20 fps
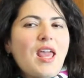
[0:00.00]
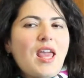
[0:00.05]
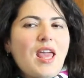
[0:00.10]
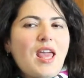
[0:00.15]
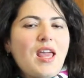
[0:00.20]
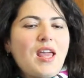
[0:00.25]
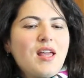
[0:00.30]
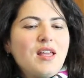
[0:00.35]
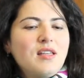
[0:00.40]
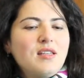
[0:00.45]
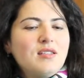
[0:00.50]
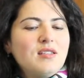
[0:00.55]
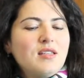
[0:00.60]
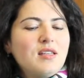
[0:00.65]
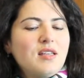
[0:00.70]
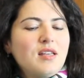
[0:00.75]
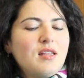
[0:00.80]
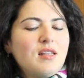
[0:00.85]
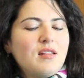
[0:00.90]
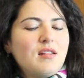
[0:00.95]
And
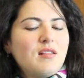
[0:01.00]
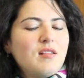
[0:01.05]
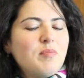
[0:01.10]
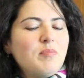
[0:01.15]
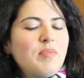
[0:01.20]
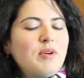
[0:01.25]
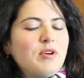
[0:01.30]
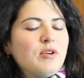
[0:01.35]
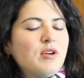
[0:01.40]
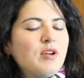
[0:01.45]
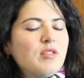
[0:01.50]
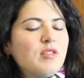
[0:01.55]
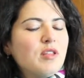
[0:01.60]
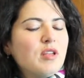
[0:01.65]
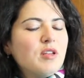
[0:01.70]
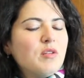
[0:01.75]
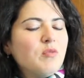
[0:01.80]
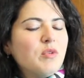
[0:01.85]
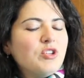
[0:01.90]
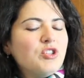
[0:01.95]
it's a book
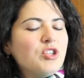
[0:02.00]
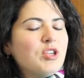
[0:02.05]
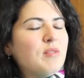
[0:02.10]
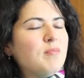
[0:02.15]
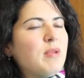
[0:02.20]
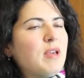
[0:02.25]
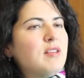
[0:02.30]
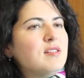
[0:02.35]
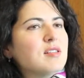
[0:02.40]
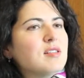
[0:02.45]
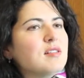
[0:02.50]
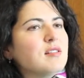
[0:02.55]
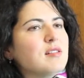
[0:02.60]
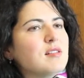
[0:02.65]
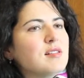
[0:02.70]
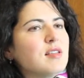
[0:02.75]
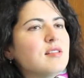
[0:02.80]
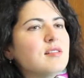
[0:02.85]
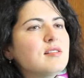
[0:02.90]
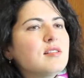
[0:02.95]
in which he basically
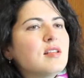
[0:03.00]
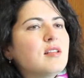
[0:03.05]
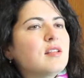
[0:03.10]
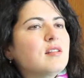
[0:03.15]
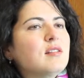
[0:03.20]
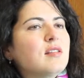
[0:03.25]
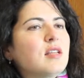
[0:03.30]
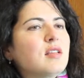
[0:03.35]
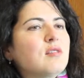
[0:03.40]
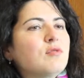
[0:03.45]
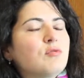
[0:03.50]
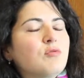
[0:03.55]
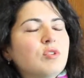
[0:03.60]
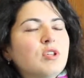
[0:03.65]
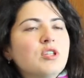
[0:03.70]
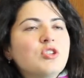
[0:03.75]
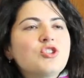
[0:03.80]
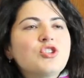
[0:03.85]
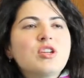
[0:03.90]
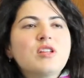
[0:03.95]
says that, that
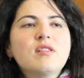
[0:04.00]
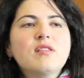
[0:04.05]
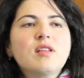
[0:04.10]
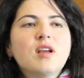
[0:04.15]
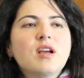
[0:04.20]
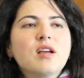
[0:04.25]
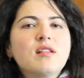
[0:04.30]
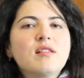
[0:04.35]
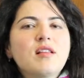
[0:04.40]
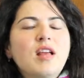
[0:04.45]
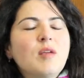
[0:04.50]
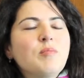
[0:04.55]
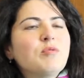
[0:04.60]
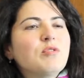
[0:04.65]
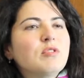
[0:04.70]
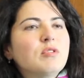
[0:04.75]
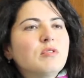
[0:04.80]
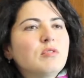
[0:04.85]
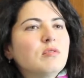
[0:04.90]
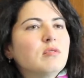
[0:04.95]
religion and science
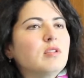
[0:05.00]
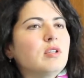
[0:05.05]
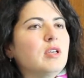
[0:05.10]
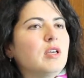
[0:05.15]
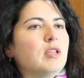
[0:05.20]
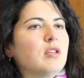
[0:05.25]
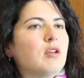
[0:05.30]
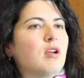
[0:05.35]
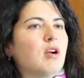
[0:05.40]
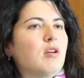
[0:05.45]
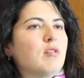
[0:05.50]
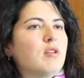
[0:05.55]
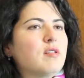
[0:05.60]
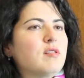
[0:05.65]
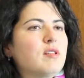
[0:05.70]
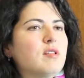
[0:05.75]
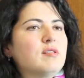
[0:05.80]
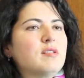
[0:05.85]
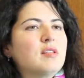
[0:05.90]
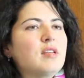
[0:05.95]
absolutely can
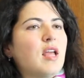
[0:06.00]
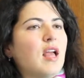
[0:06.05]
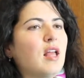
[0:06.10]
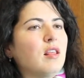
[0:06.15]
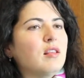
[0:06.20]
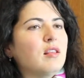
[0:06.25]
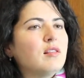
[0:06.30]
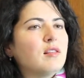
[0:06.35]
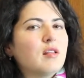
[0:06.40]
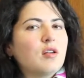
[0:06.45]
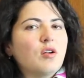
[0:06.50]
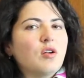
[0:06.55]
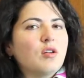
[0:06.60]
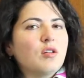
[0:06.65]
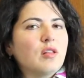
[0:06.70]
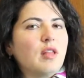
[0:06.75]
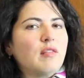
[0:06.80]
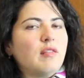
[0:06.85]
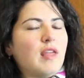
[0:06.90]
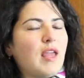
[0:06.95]
coexist and has,
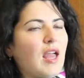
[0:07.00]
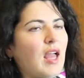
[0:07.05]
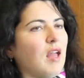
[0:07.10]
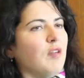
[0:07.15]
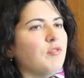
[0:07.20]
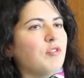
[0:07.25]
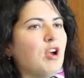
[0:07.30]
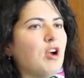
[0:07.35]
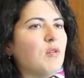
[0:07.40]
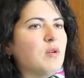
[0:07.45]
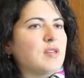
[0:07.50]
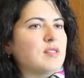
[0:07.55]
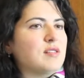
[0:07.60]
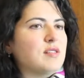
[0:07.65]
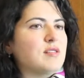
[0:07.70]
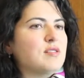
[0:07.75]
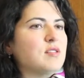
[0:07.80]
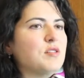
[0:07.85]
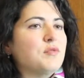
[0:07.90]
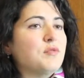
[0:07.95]
and they have
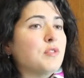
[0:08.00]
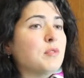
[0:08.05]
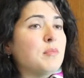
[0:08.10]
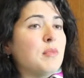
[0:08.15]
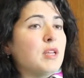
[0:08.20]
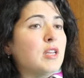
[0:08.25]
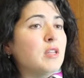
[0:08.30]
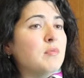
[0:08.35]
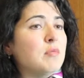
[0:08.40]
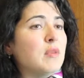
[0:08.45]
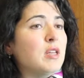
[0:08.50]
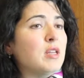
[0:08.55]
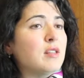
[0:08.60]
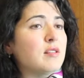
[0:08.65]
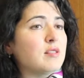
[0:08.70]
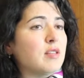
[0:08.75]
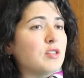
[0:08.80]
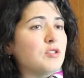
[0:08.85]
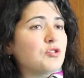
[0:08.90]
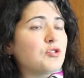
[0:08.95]
coexisted for many, many
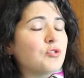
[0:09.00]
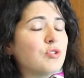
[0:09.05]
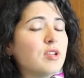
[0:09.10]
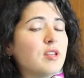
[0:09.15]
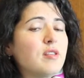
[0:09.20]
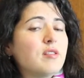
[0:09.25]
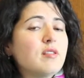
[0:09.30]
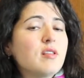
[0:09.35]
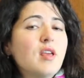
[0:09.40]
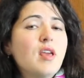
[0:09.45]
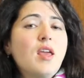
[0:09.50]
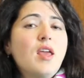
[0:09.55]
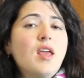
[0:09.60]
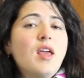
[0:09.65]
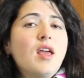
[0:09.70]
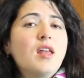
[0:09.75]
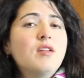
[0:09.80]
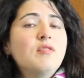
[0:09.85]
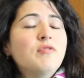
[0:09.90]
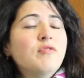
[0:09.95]
centuries.
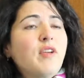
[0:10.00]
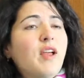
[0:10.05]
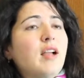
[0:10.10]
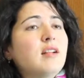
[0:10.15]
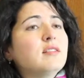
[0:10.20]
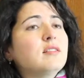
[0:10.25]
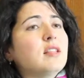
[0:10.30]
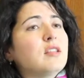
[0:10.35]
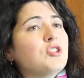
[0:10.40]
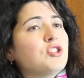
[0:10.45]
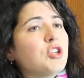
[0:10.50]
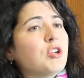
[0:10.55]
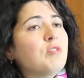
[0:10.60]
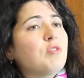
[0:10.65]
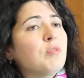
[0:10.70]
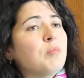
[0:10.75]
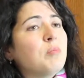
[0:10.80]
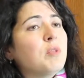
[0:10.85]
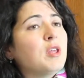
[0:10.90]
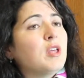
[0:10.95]
And in fact, they share
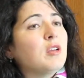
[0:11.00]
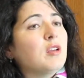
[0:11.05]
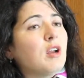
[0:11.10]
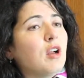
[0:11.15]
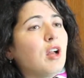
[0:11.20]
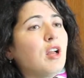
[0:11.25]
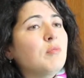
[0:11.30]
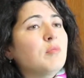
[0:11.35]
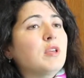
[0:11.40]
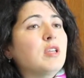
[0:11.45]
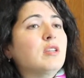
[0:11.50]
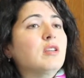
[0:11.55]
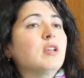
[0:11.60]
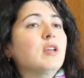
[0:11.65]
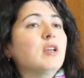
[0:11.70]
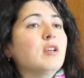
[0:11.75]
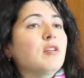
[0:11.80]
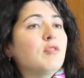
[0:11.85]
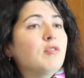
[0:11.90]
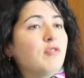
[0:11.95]
something in common,
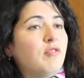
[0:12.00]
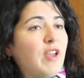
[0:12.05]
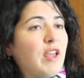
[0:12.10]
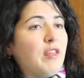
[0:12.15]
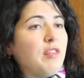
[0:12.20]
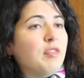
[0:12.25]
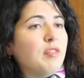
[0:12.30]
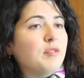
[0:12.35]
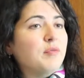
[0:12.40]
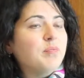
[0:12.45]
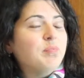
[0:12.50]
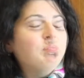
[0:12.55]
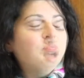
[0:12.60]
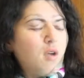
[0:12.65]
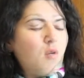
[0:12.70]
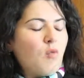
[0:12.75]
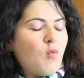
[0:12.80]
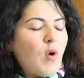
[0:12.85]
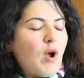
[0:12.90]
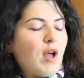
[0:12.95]
faith.
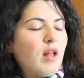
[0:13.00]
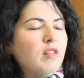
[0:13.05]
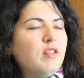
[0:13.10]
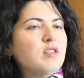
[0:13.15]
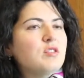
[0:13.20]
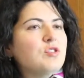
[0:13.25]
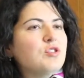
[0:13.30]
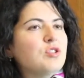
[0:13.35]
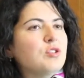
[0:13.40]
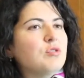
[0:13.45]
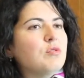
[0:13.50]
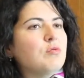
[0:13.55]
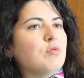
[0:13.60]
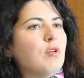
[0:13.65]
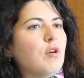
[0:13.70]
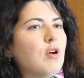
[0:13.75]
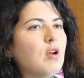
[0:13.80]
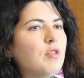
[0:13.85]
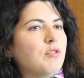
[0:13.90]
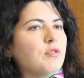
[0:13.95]
While these two
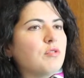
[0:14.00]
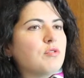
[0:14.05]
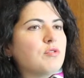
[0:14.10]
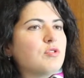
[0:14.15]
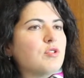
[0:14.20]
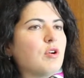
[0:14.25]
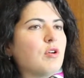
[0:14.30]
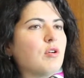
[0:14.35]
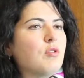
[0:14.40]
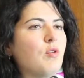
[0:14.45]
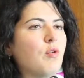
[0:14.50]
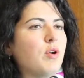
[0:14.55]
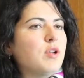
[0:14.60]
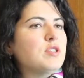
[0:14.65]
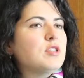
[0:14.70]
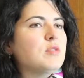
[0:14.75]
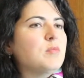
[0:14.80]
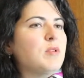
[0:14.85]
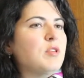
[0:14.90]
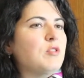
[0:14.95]
authors are going
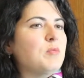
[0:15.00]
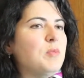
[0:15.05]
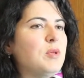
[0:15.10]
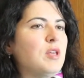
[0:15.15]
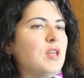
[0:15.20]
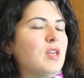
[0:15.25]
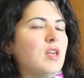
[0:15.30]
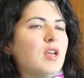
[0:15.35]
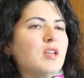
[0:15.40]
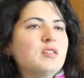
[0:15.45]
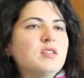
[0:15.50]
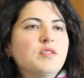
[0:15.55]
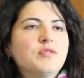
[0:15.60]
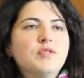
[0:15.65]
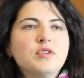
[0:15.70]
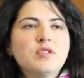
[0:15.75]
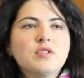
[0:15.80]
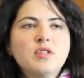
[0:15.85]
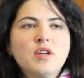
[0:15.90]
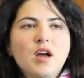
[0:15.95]
to be speaking at
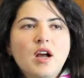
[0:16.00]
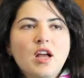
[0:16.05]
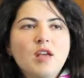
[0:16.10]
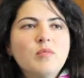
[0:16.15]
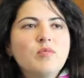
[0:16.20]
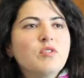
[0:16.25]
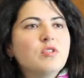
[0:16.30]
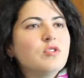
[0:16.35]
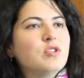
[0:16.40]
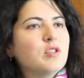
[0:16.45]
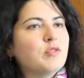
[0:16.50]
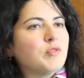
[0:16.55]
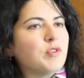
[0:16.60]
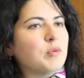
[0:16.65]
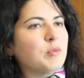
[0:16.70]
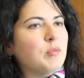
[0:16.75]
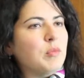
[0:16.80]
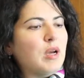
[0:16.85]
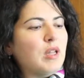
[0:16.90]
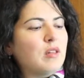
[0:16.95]
different times in
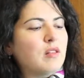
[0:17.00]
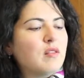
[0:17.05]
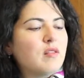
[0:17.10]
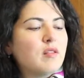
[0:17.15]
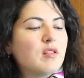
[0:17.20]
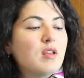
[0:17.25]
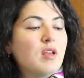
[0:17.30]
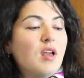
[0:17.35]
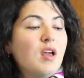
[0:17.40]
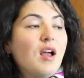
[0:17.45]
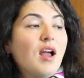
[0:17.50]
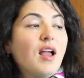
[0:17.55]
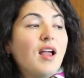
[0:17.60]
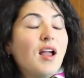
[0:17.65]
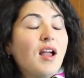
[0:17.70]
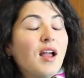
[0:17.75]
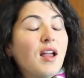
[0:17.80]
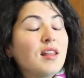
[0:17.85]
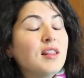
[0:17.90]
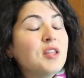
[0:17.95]
different months, I
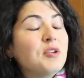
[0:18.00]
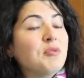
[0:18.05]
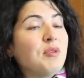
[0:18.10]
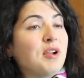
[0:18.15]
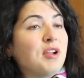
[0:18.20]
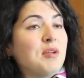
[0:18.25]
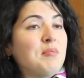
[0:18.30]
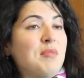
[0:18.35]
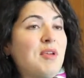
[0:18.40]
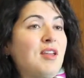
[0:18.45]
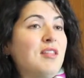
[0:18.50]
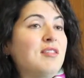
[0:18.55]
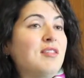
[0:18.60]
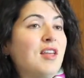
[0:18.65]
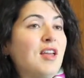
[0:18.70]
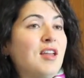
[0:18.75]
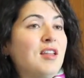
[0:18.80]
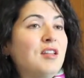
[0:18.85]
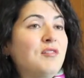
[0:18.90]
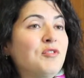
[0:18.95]
highly recommend
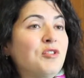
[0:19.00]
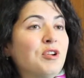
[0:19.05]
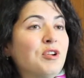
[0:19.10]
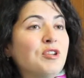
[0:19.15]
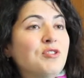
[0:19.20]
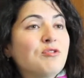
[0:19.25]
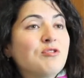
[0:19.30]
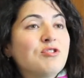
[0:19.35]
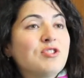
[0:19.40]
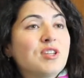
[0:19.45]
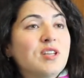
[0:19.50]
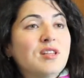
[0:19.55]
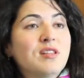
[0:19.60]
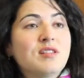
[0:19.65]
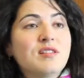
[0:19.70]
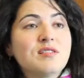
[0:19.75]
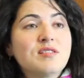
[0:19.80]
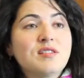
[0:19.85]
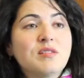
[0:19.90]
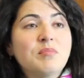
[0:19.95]
that if you're interested in
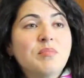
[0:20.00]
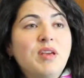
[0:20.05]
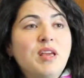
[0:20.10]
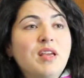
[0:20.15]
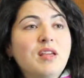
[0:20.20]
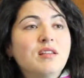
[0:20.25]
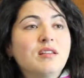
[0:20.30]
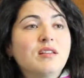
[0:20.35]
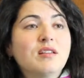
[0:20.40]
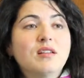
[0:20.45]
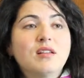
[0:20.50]
this debate,